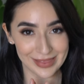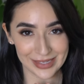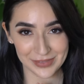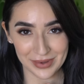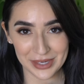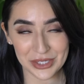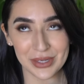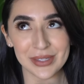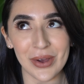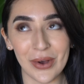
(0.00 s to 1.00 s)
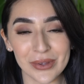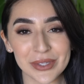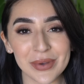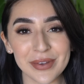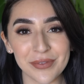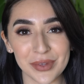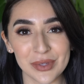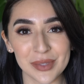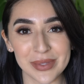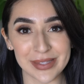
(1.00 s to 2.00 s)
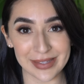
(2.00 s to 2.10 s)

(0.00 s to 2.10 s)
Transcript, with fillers: This foundation is also infused with